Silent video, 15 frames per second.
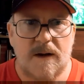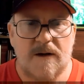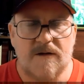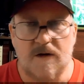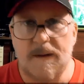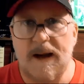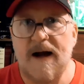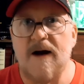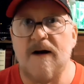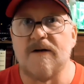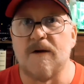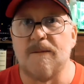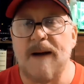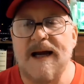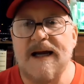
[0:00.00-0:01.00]
somehow
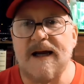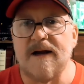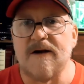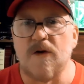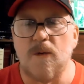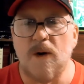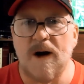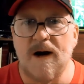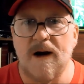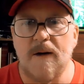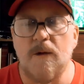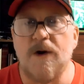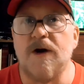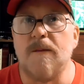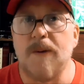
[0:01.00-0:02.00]
to make it to where
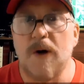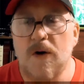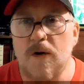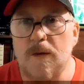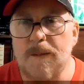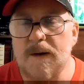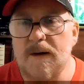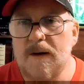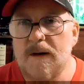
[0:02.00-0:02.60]
when you poop,